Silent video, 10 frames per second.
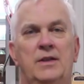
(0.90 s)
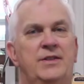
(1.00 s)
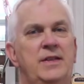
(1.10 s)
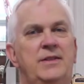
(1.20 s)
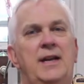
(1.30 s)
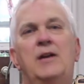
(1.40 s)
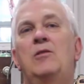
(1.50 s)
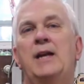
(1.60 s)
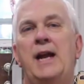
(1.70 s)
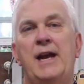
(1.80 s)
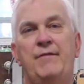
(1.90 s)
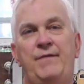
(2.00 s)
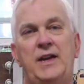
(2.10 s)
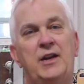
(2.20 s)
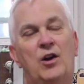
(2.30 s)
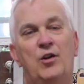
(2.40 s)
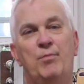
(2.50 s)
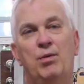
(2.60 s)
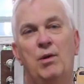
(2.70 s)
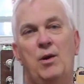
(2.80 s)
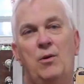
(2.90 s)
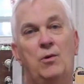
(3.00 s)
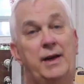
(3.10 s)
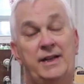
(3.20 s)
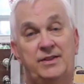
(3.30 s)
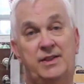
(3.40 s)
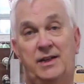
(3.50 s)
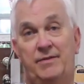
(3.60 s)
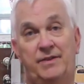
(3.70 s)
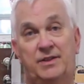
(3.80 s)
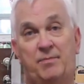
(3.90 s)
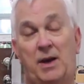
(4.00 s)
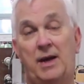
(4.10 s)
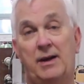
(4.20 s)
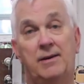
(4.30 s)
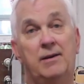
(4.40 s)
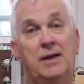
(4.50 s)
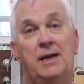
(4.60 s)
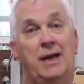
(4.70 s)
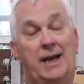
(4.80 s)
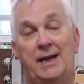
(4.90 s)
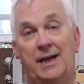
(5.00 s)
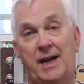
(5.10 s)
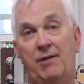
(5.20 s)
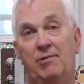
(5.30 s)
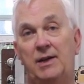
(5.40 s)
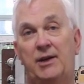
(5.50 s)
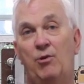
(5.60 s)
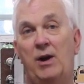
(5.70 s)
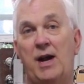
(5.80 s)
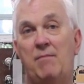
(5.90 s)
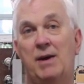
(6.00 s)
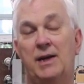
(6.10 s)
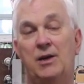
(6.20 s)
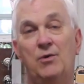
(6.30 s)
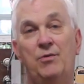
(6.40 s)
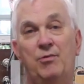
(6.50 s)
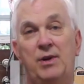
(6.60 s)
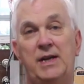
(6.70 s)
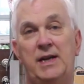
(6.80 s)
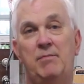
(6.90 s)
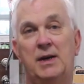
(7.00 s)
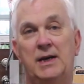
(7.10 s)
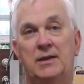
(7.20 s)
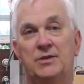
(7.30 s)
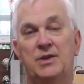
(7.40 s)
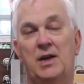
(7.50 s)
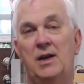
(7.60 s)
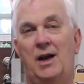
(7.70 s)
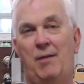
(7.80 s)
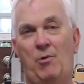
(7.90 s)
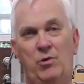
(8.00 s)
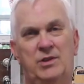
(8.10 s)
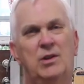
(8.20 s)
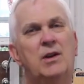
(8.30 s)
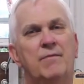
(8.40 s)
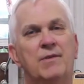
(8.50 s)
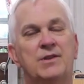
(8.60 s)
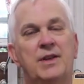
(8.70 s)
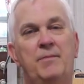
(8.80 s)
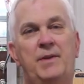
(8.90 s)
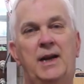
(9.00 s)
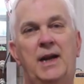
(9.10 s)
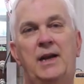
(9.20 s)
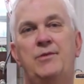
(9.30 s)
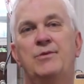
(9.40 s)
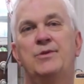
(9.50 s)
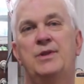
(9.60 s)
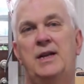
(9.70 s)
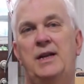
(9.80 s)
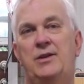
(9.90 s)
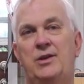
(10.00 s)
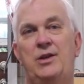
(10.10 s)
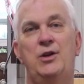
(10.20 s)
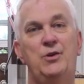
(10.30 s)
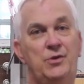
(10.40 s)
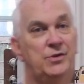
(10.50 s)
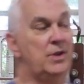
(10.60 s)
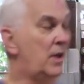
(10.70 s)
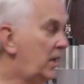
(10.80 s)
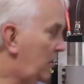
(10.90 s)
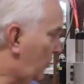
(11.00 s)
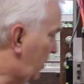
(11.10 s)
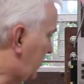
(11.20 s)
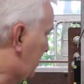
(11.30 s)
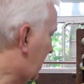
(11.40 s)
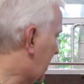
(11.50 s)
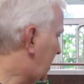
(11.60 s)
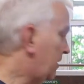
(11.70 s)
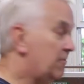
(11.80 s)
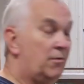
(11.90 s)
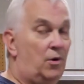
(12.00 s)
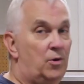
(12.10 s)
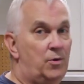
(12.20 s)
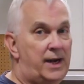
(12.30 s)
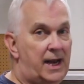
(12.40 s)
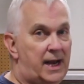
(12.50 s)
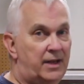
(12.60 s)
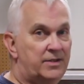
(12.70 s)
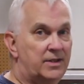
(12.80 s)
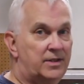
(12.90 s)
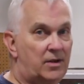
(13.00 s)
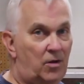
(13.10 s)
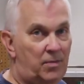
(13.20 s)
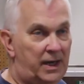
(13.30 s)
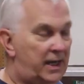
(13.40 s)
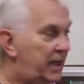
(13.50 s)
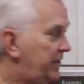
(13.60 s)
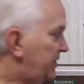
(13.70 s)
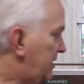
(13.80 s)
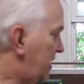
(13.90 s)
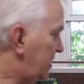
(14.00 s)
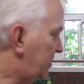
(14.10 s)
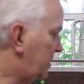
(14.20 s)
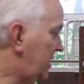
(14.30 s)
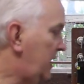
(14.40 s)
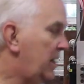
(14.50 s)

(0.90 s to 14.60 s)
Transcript: Since I only have VCarve Pro instead of Aspire, and I can't really create my own three D models, I'm always looking for something interesting to use with my rotary axis on my Gatton C N C.